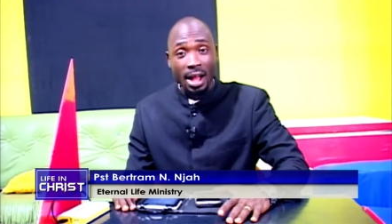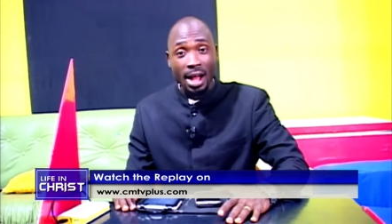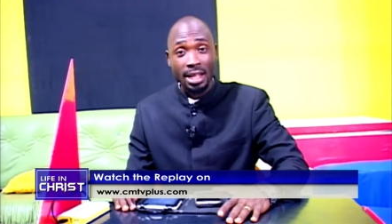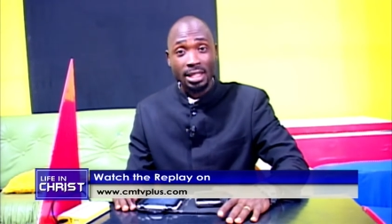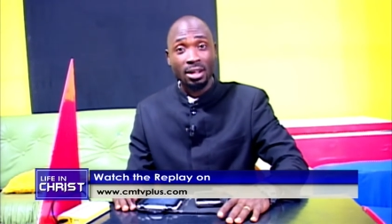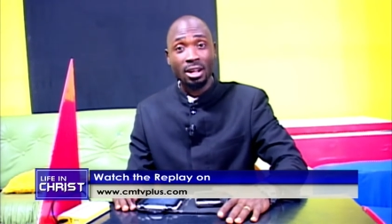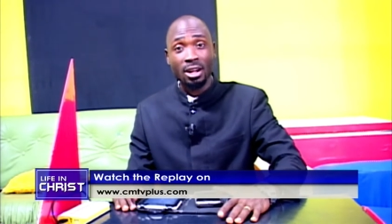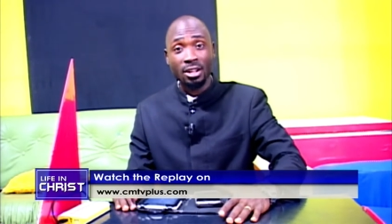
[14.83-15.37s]

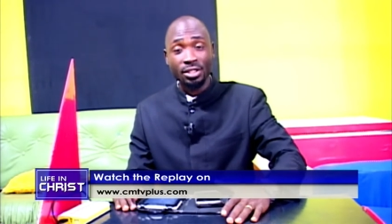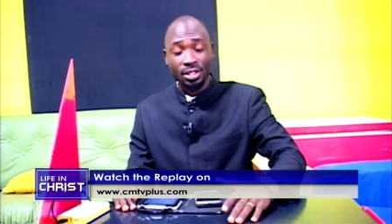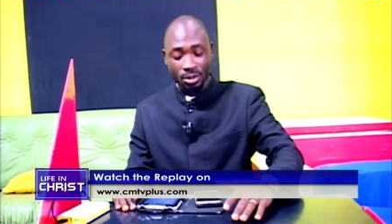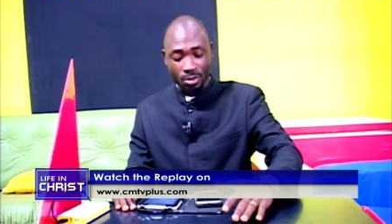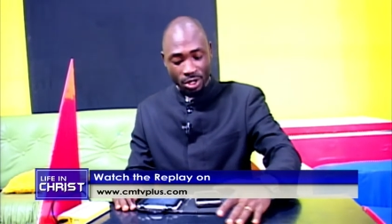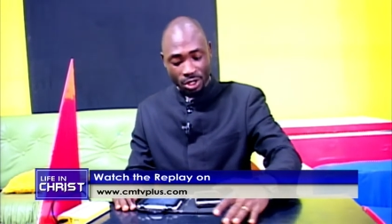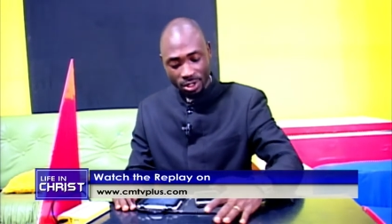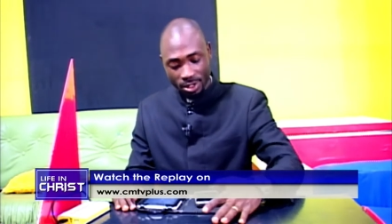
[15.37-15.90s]
as our
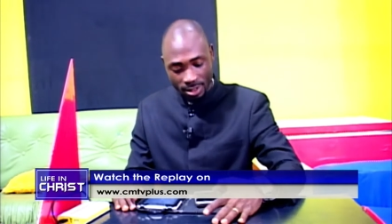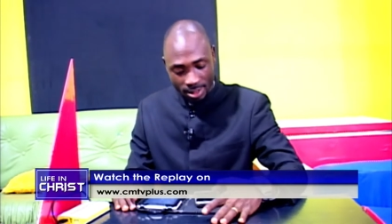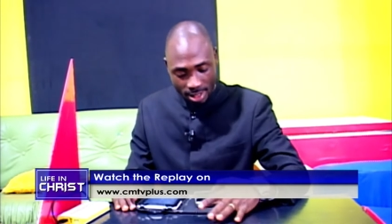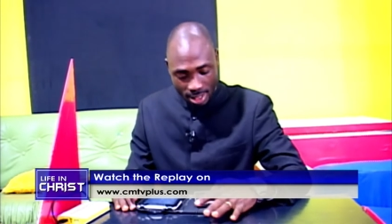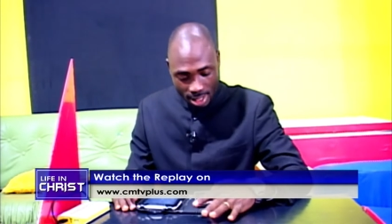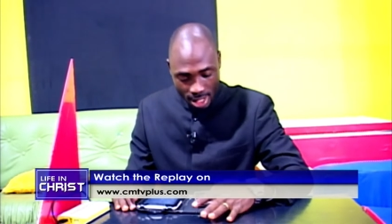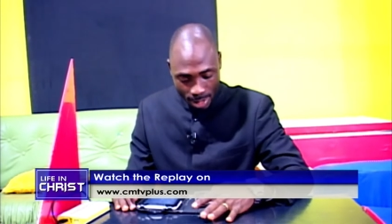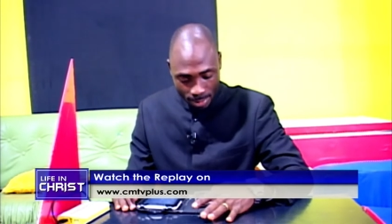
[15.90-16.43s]

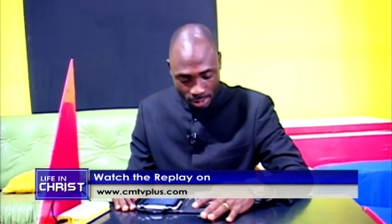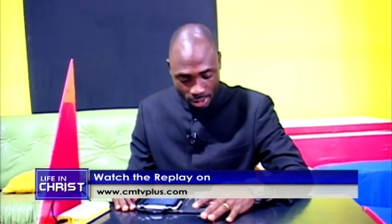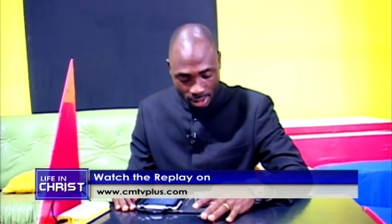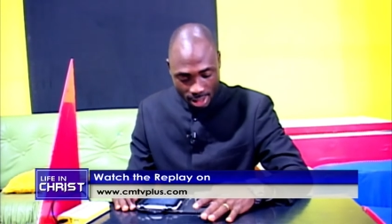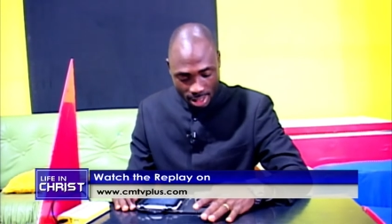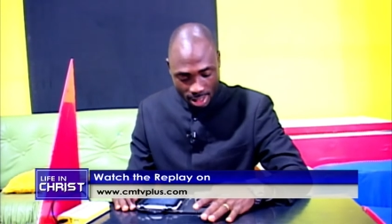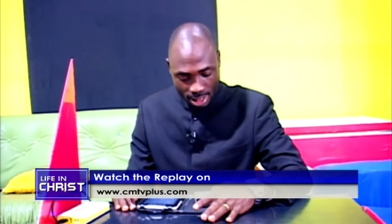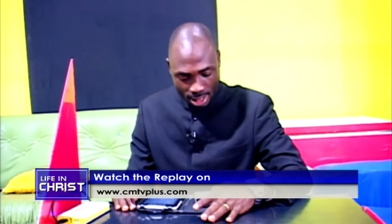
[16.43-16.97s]
continuation. I'm
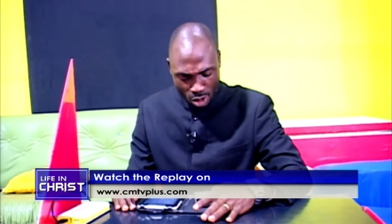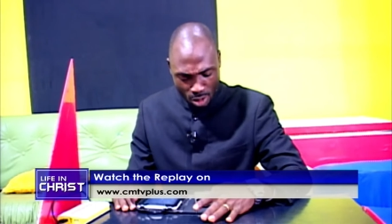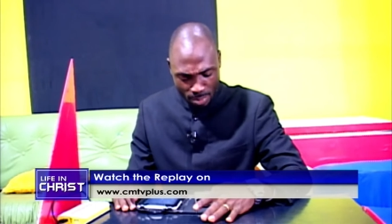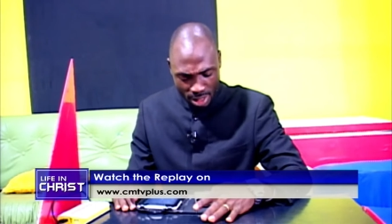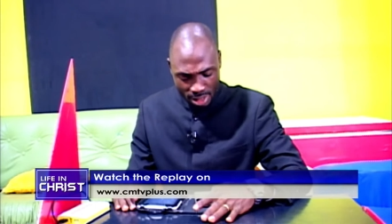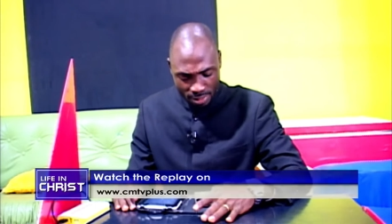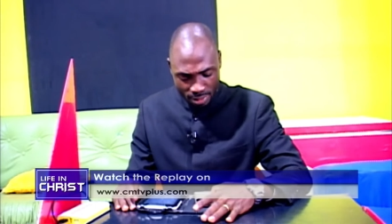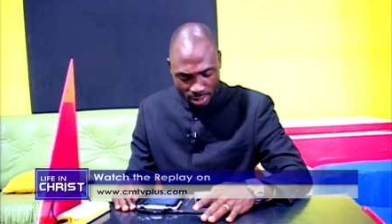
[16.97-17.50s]
just getting a
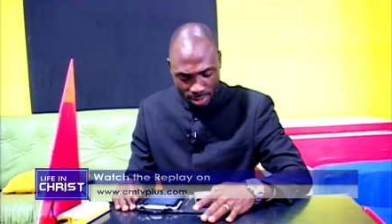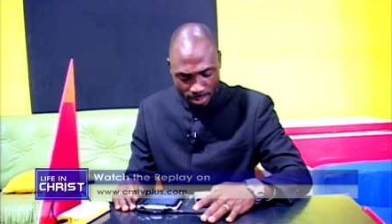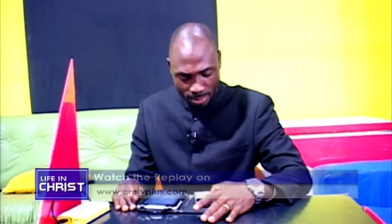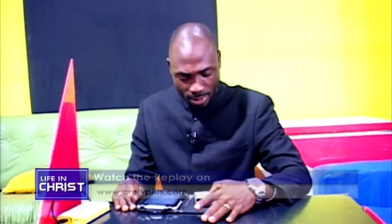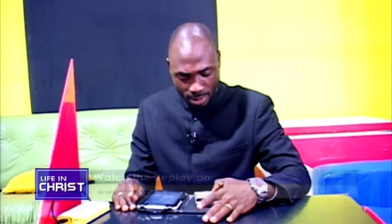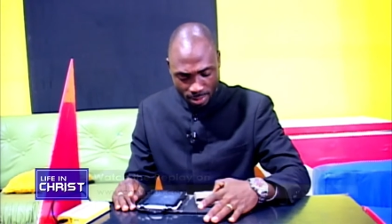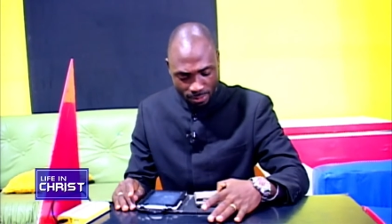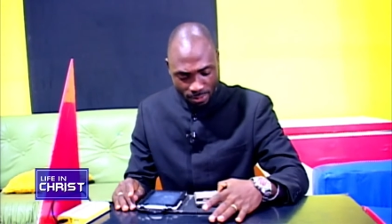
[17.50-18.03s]
comment
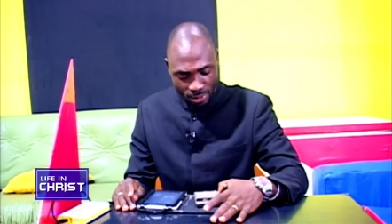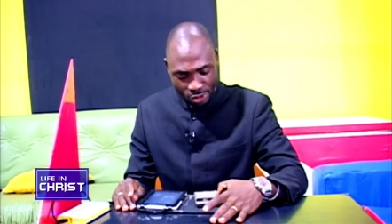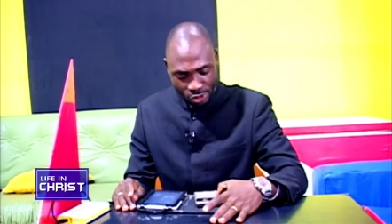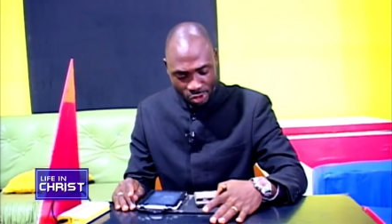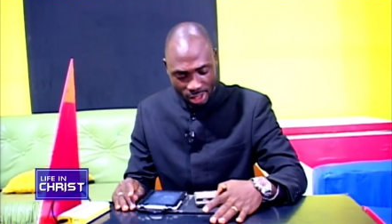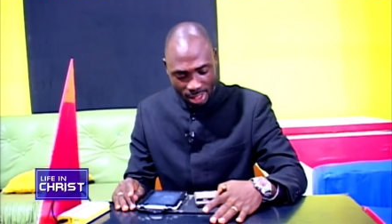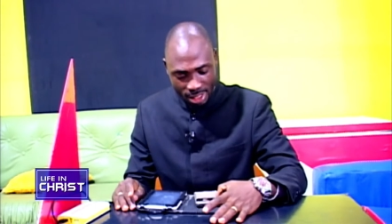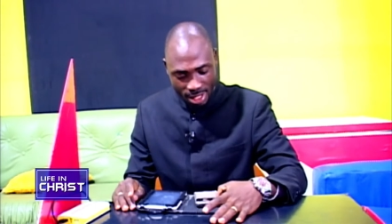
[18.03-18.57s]
from
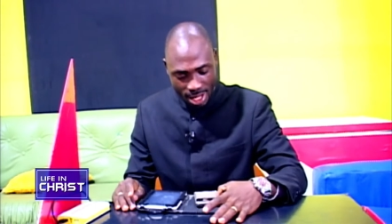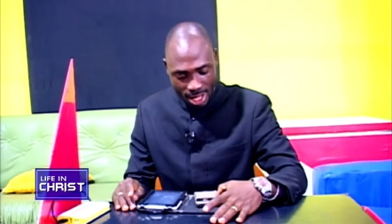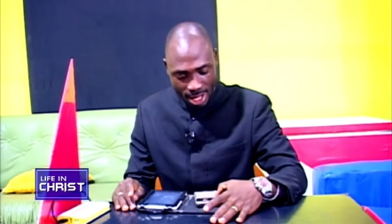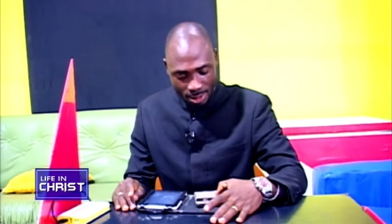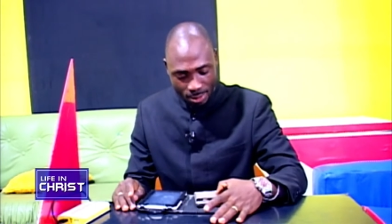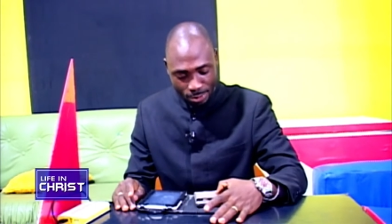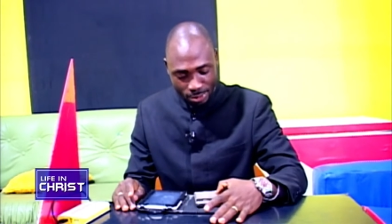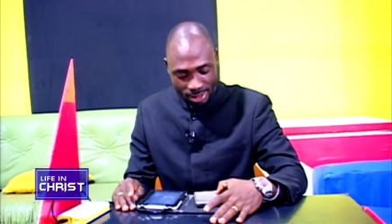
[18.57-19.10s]
Comfort
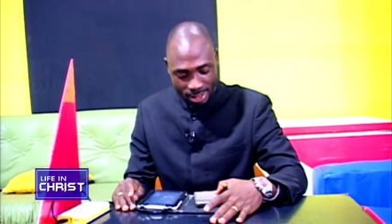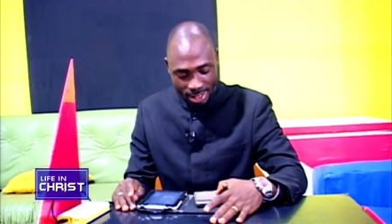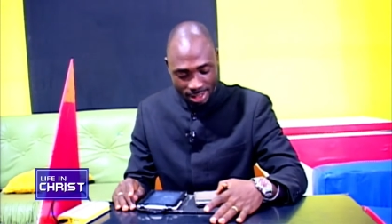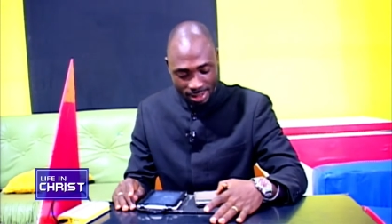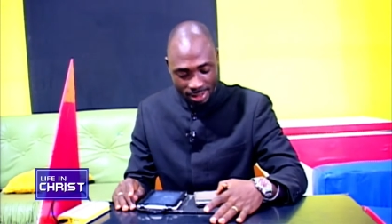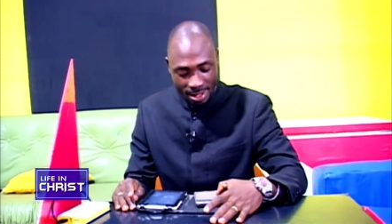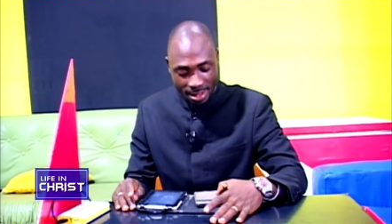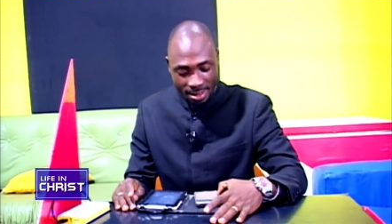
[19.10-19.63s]
Chika who
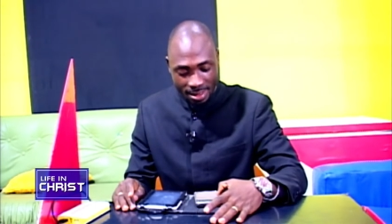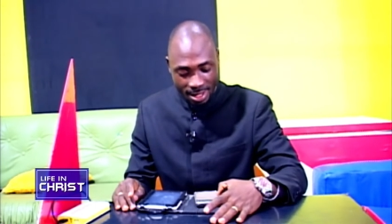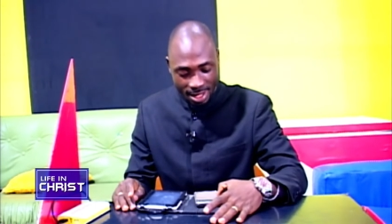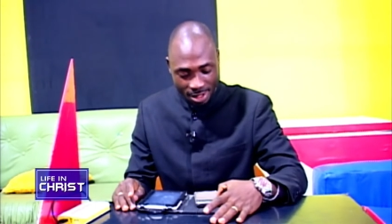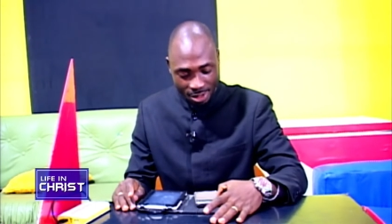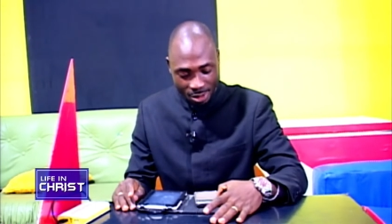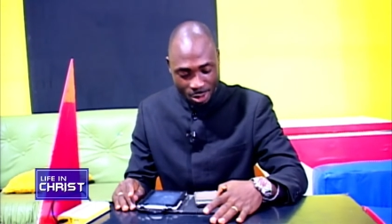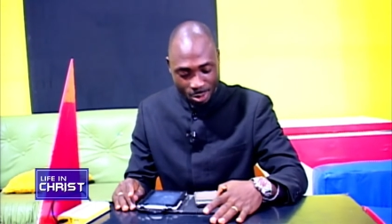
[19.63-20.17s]
says,
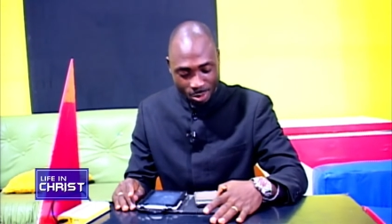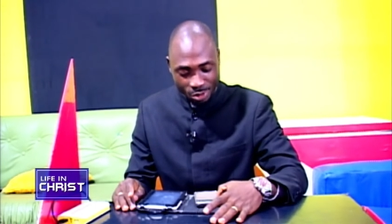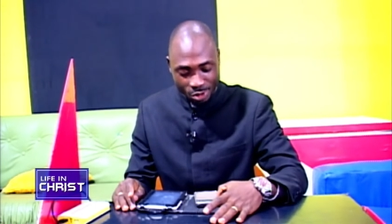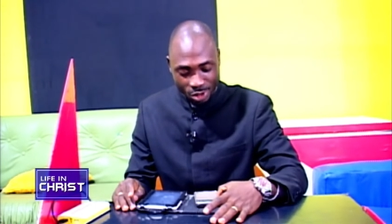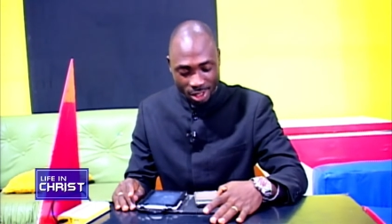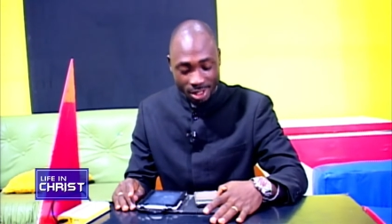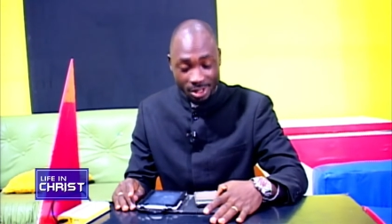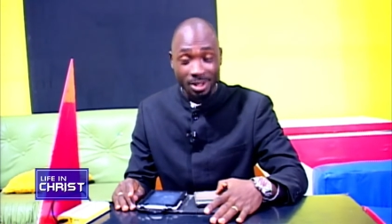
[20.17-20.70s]
"Thank you,
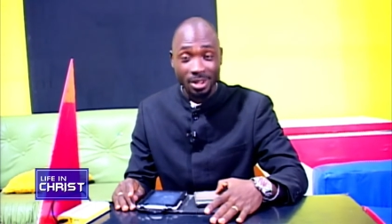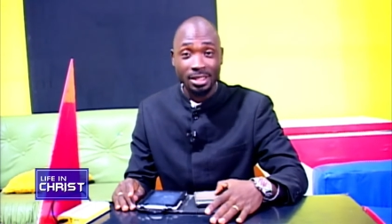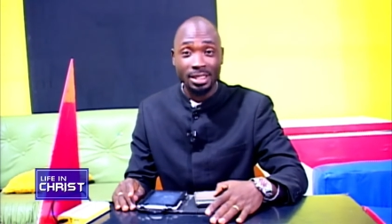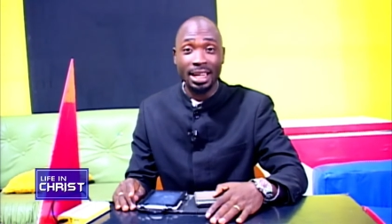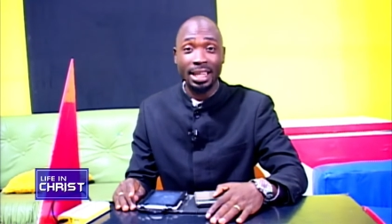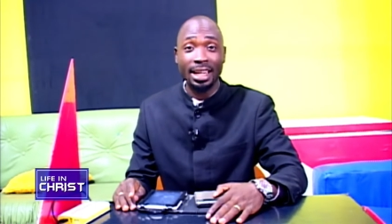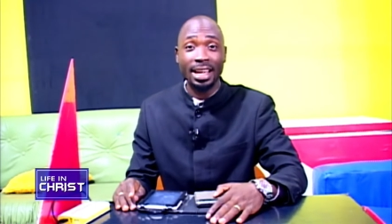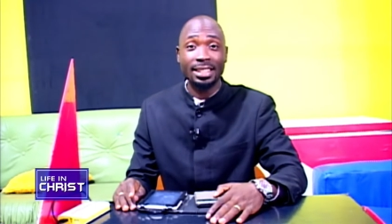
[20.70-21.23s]
Jesus,"
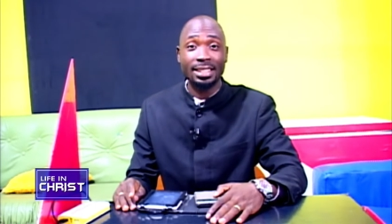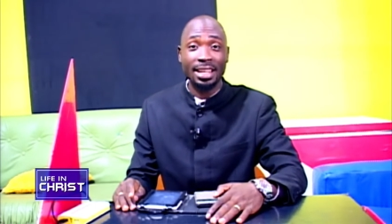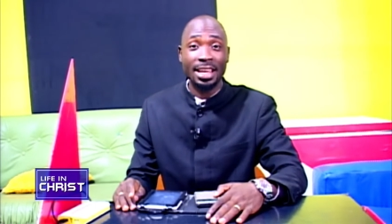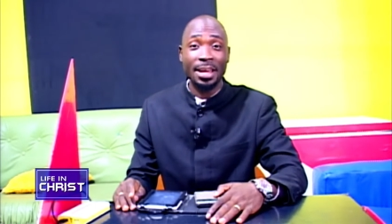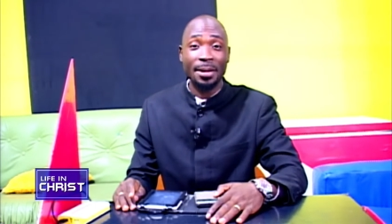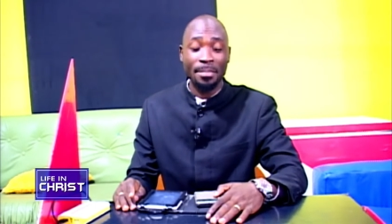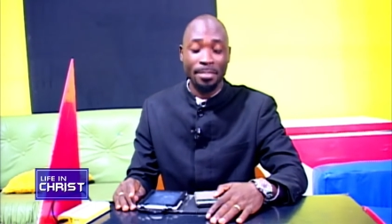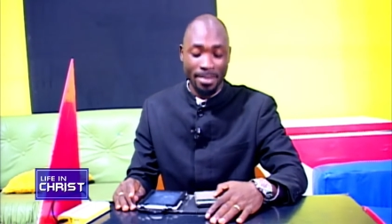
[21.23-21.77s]
and I say
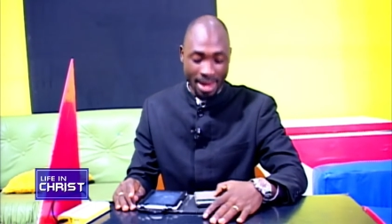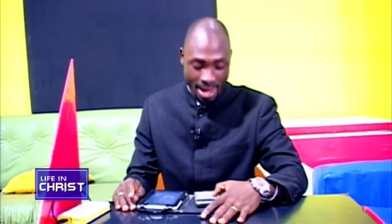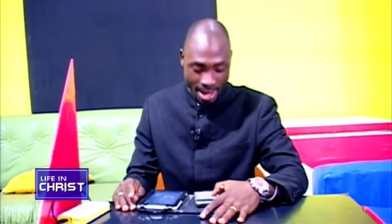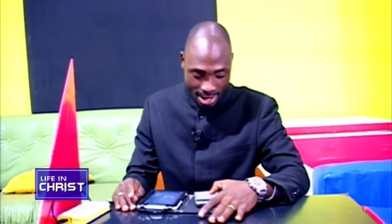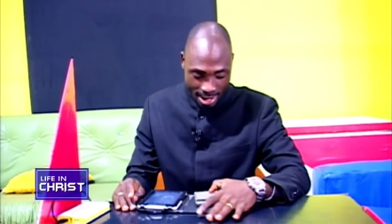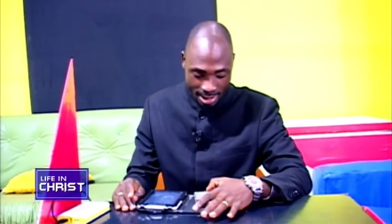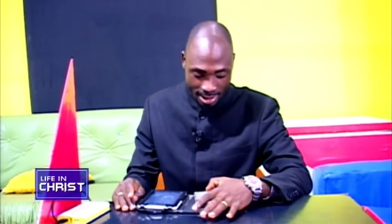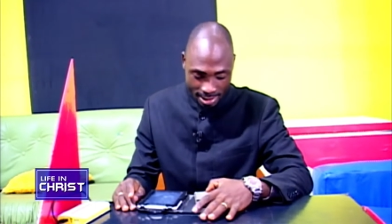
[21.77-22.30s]

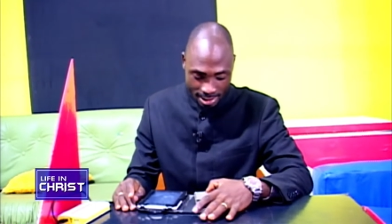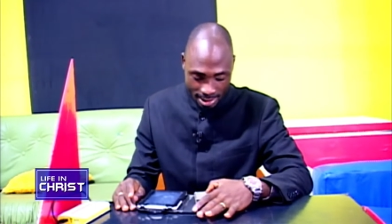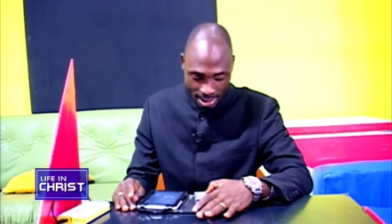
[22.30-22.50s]
amen.